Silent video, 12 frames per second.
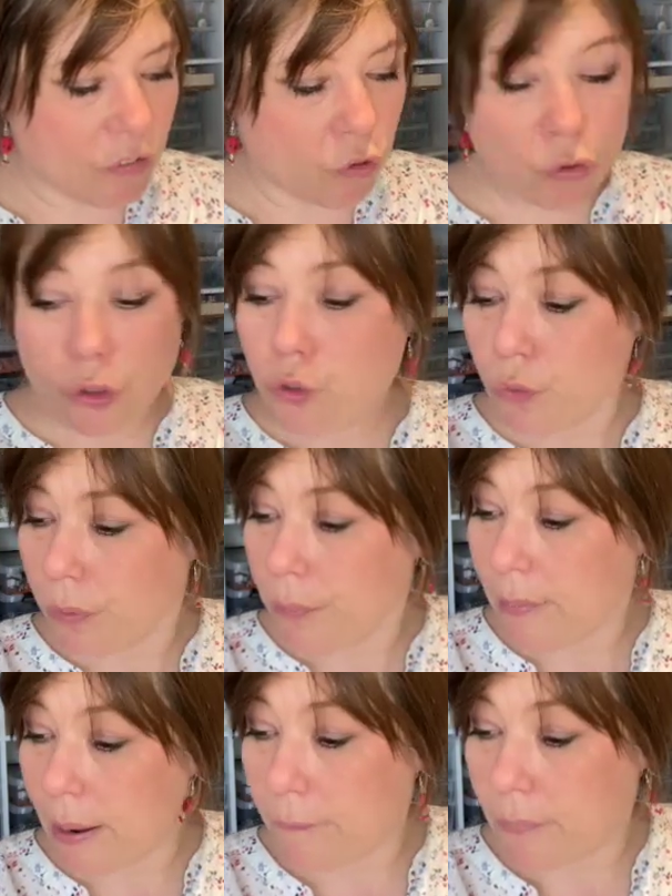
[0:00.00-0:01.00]
do you
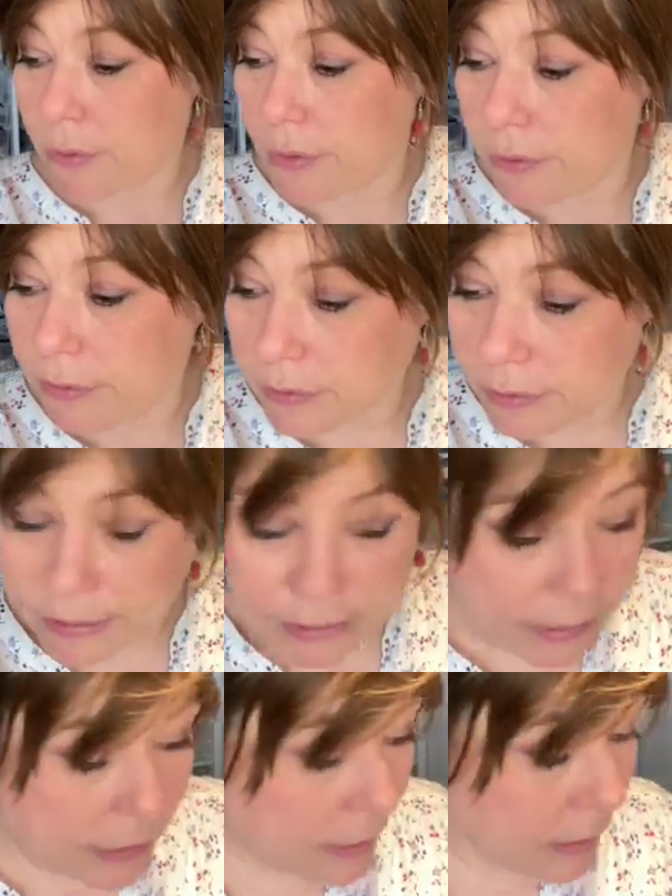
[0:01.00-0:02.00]
remember
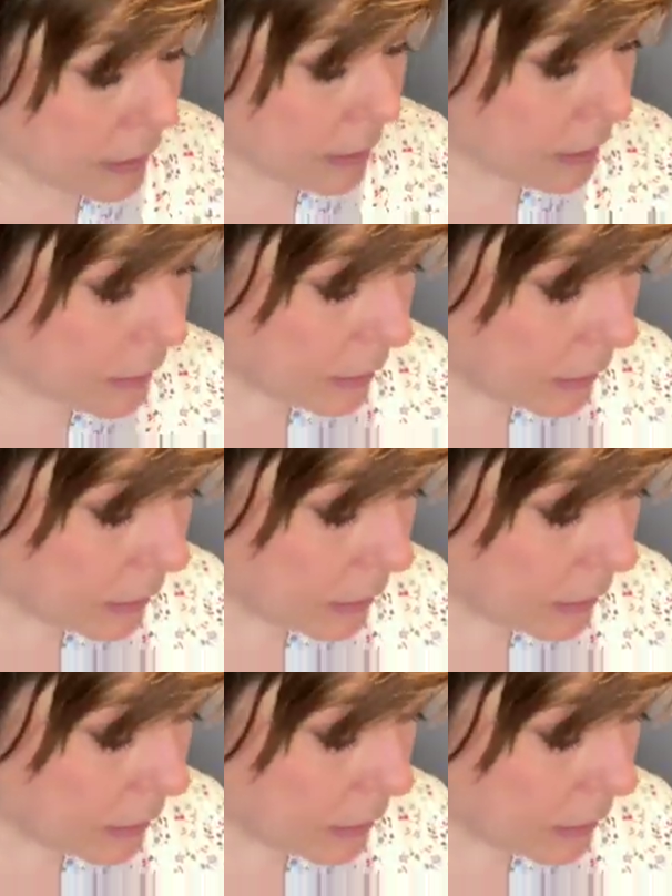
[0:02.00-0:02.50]
these